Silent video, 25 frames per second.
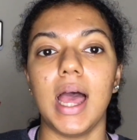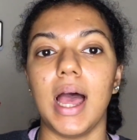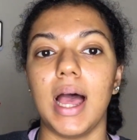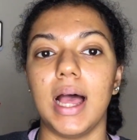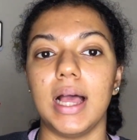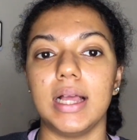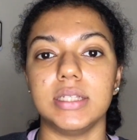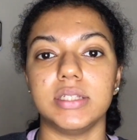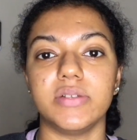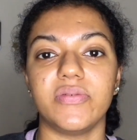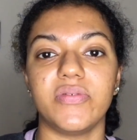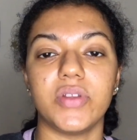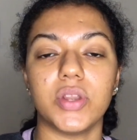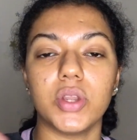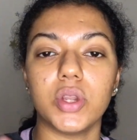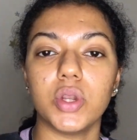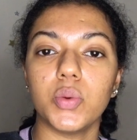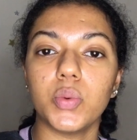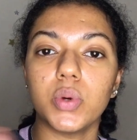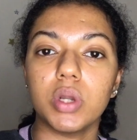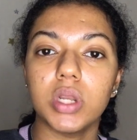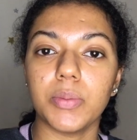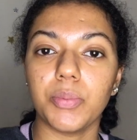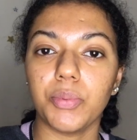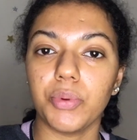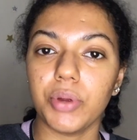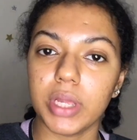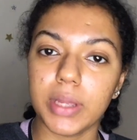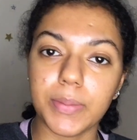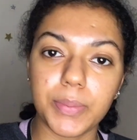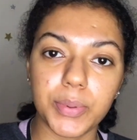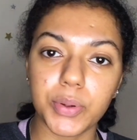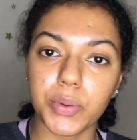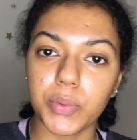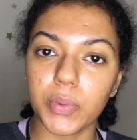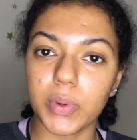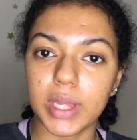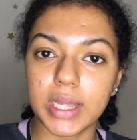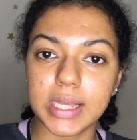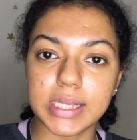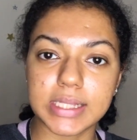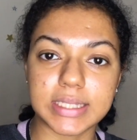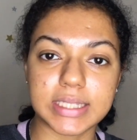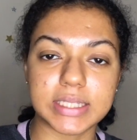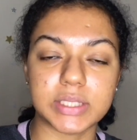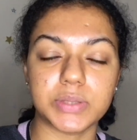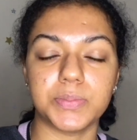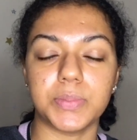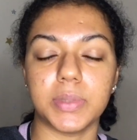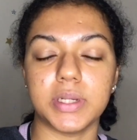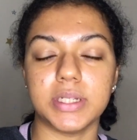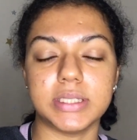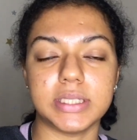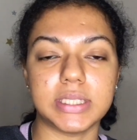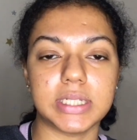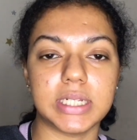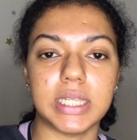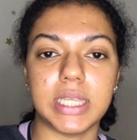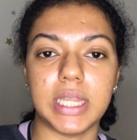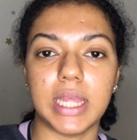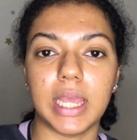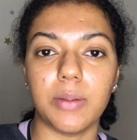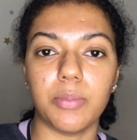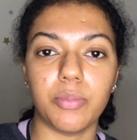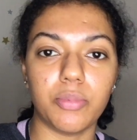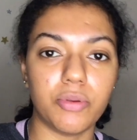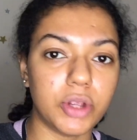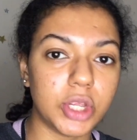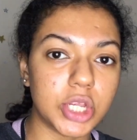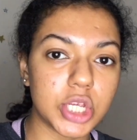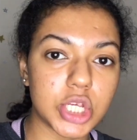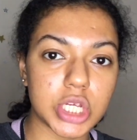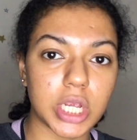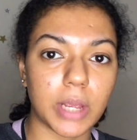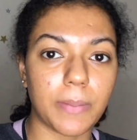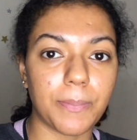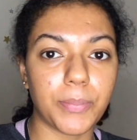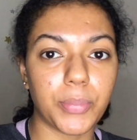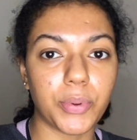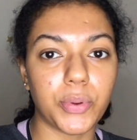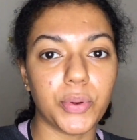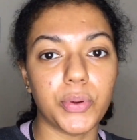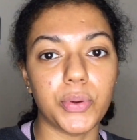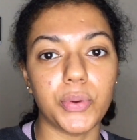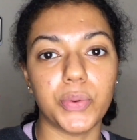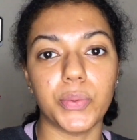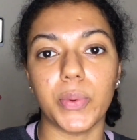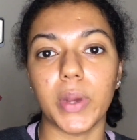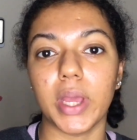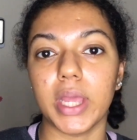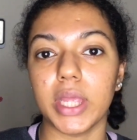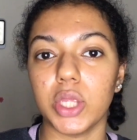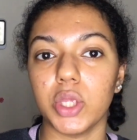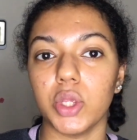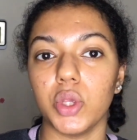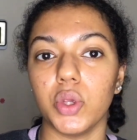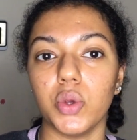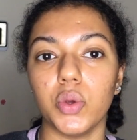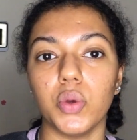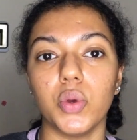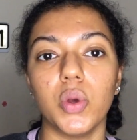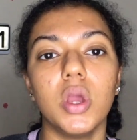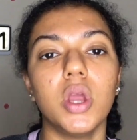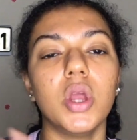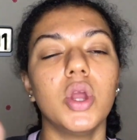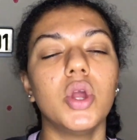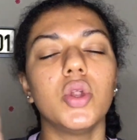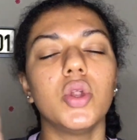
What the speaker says: And if you don't know what a pre-poo is, it's basically a pre-shampoo where you